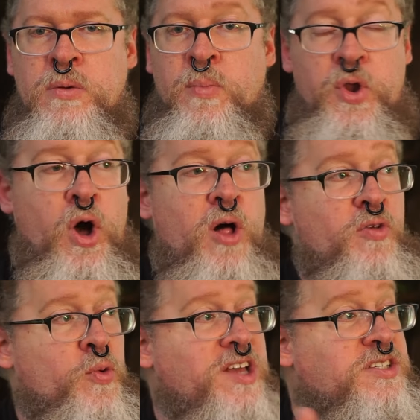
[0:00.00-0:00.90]
But all
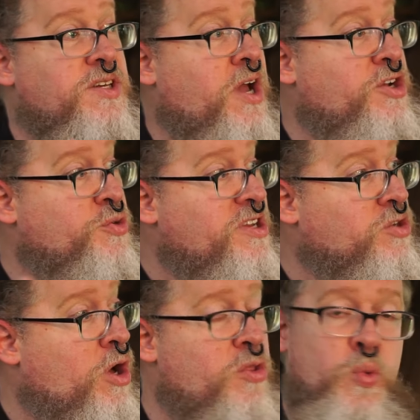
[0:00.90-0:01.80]
the rest of the countries,
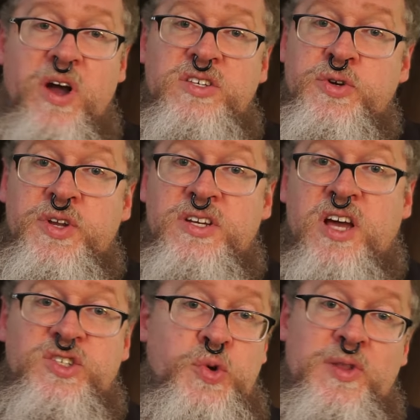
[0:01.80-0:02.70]
all the Western
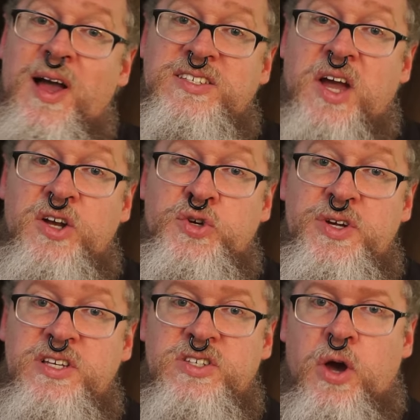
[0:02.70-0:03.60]
industrialized
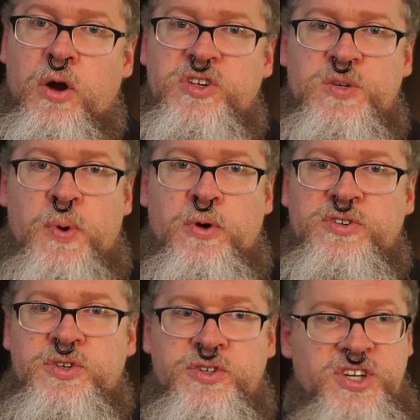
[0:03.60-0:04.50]
countries, are
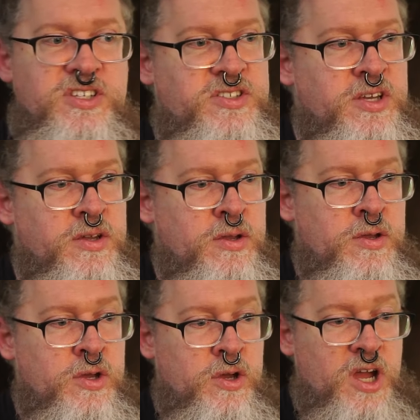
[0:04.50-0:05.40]
supposed to just
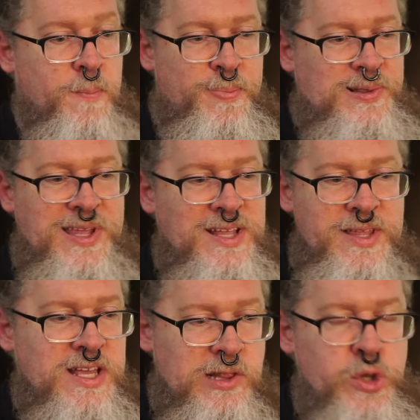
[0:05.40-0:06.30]

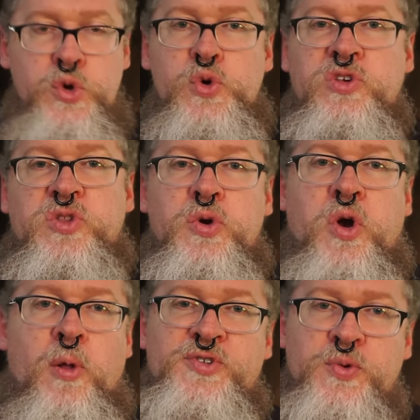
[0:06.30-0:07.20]
completely lose their
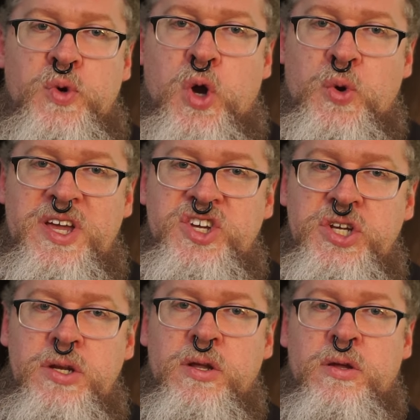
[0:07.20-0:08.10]
cultural cohesion?